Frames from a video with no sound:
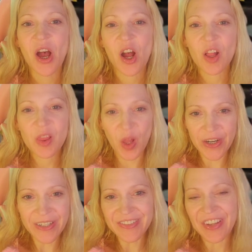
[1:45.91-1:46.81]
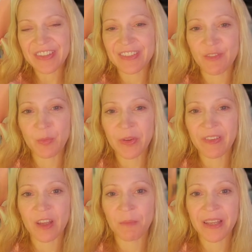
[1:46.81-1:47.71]
A large section of the
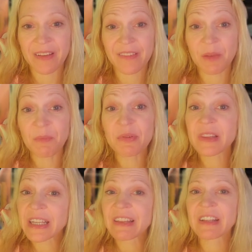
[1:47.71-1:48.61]
museum is completely